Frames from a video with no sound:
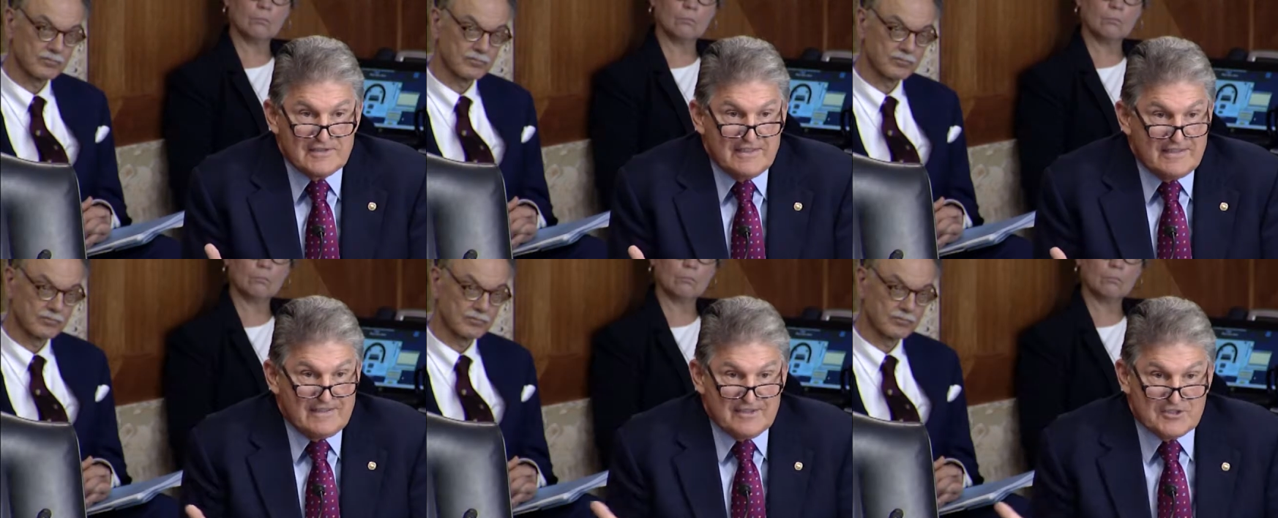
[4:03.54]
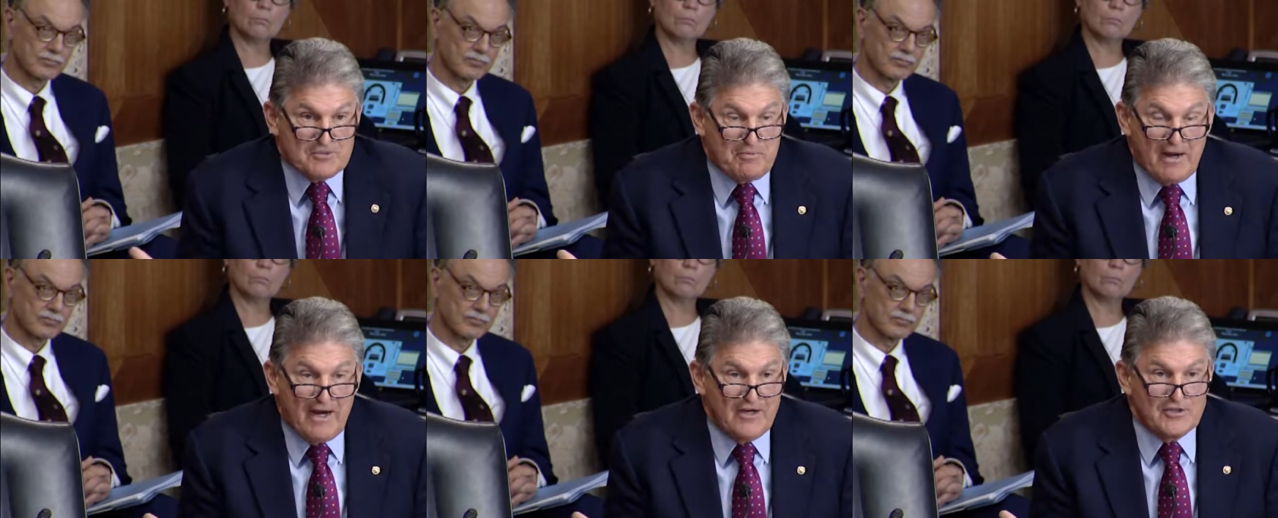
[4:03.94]
Speaker 1: and it
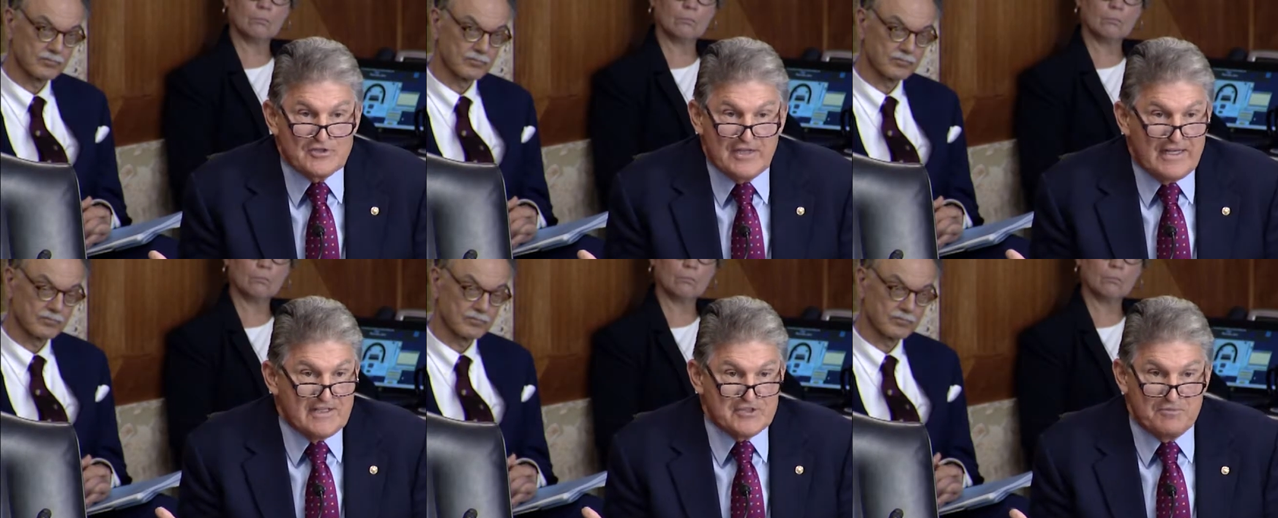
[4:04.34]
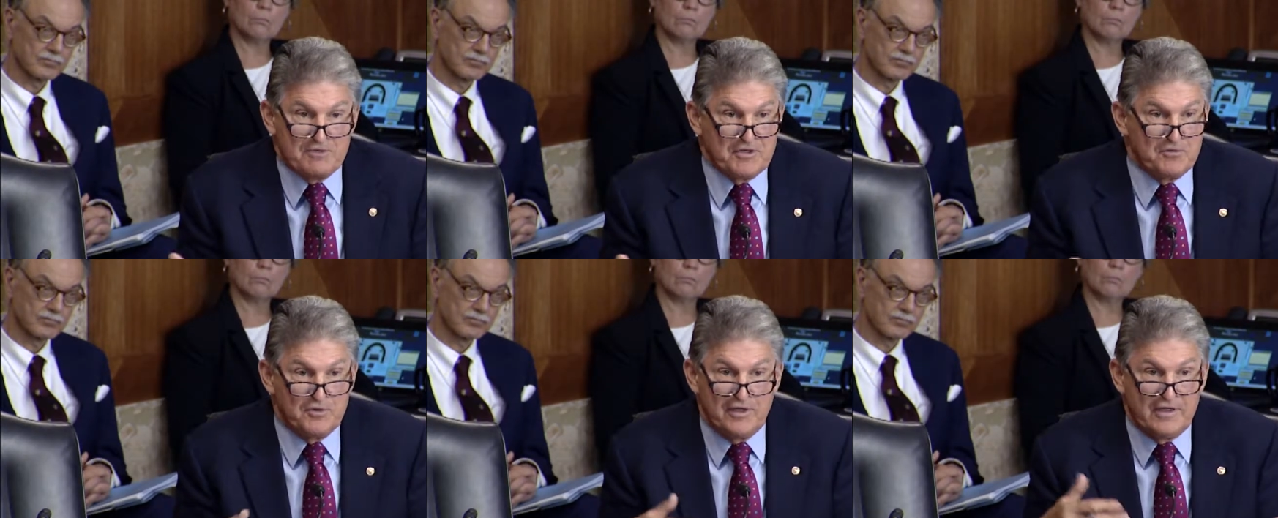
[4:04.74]
expires and has to
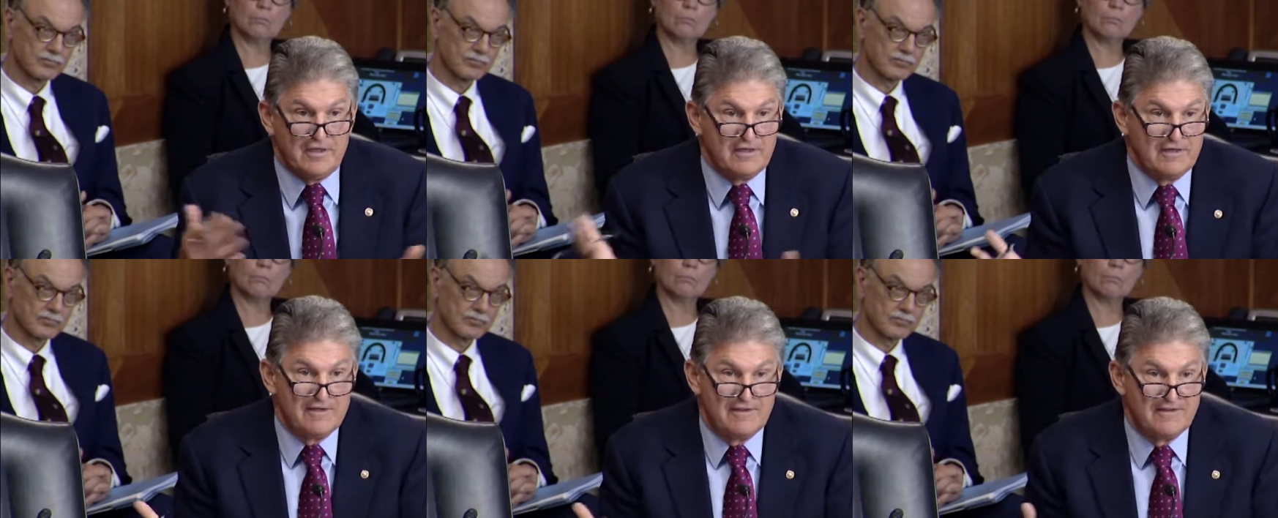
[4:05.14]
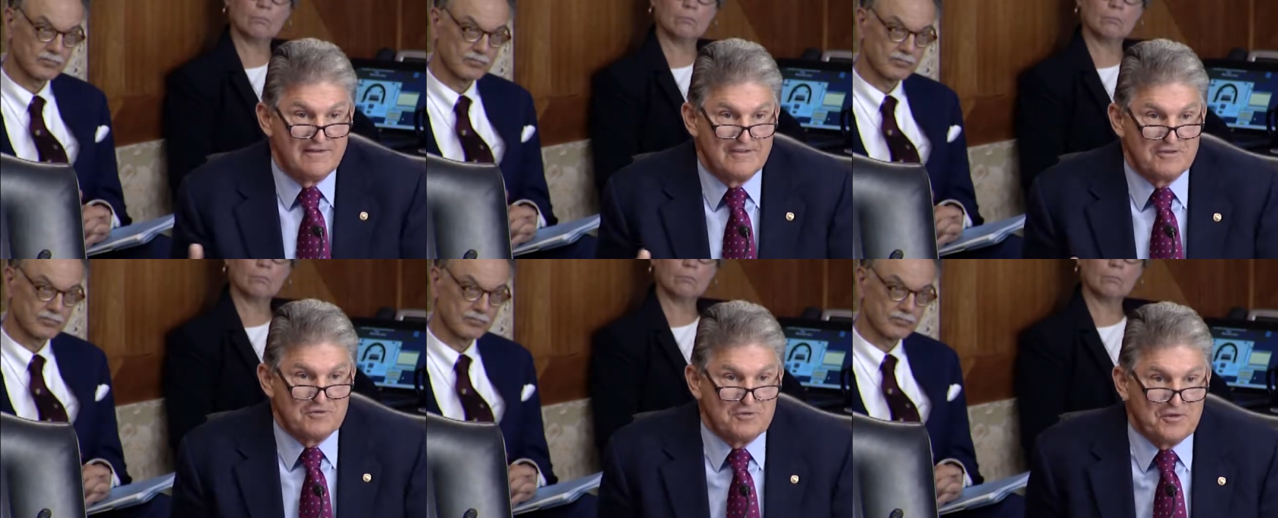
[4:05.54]
be re-
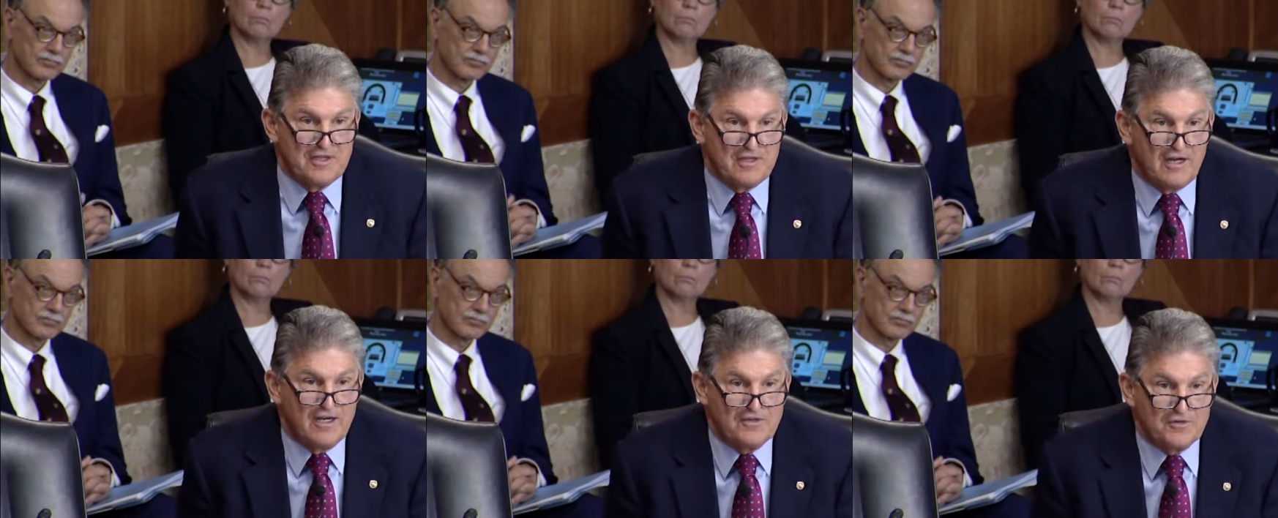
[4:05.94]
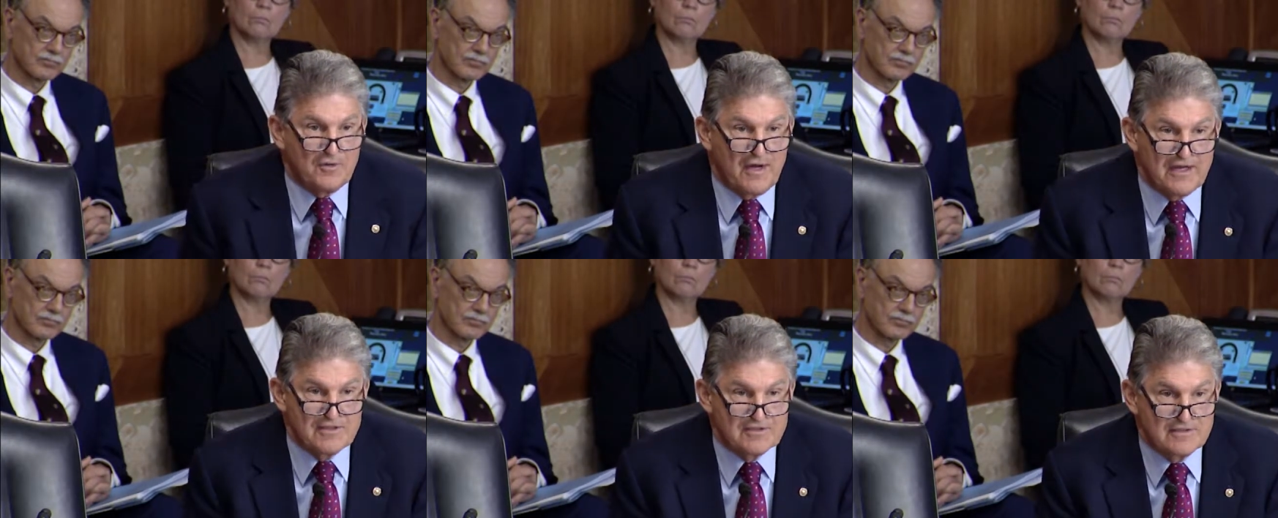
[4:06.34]

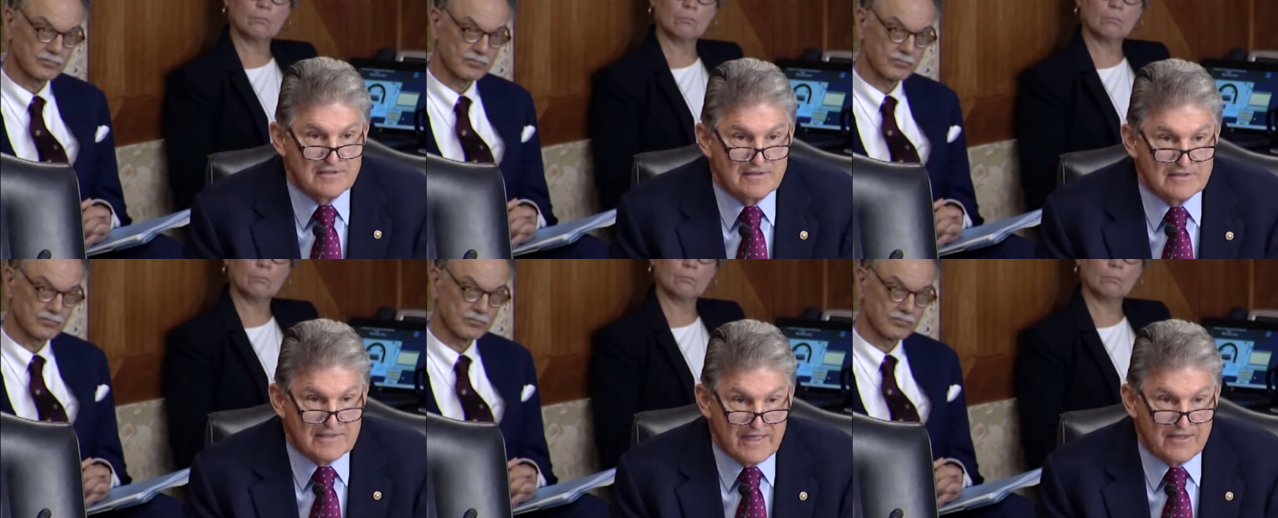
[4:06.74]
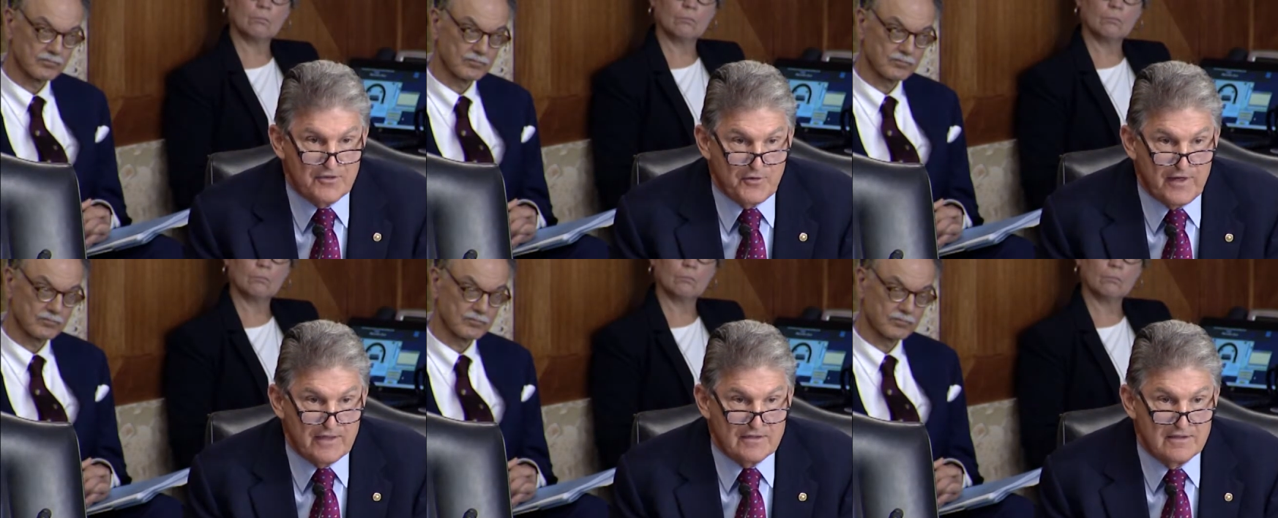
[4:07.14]
reauthorized. Is that
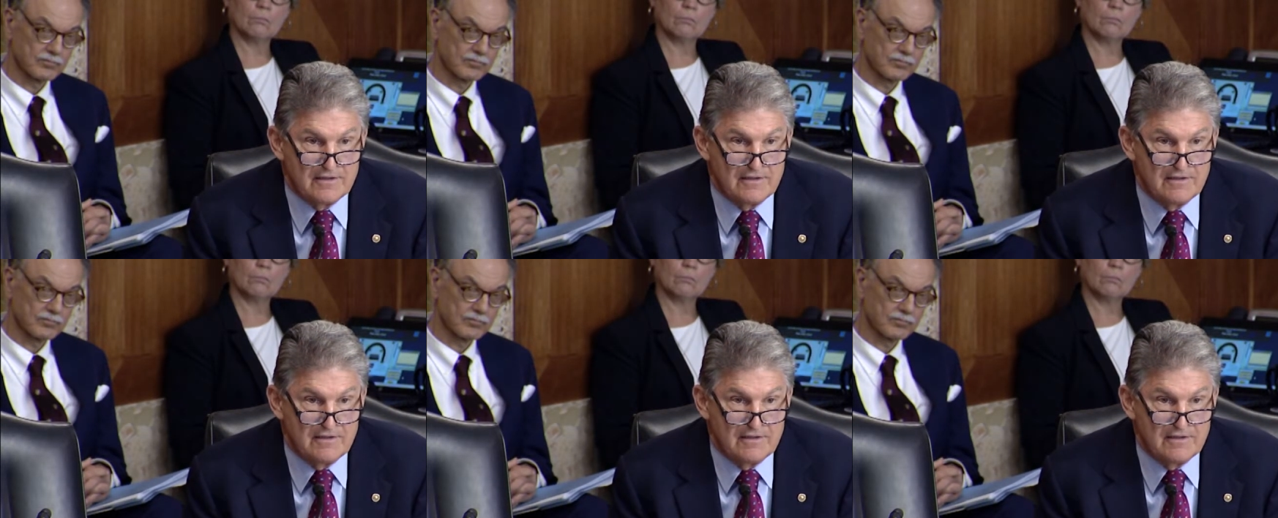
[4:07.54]
correct?